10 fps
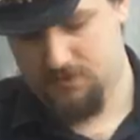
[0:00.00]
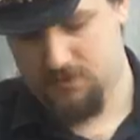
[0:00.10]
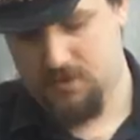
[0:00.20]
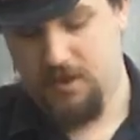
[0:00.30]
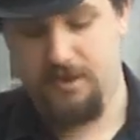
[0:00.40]

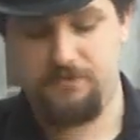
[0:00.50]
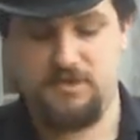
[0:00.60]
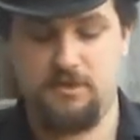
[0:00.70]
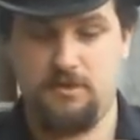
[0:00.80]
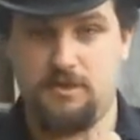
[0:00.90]
Alright,
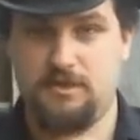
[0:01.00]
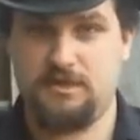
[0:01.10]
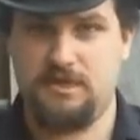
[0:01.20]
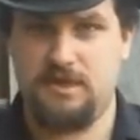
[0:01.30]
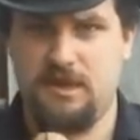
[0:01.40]
so you can
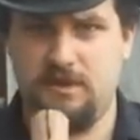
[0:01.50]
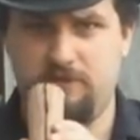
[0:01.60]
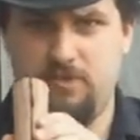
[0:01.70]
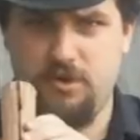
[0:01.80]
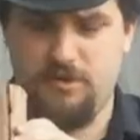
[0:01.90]
see that
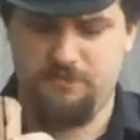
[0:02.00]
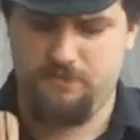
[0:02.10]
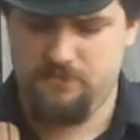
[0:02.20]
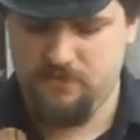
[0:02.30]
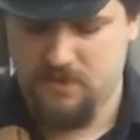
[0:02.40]
I've put
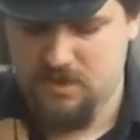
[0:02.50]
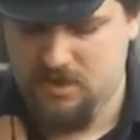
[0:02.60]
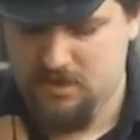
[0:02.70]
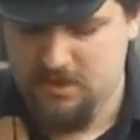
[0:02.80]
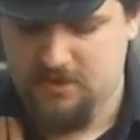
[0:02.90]
a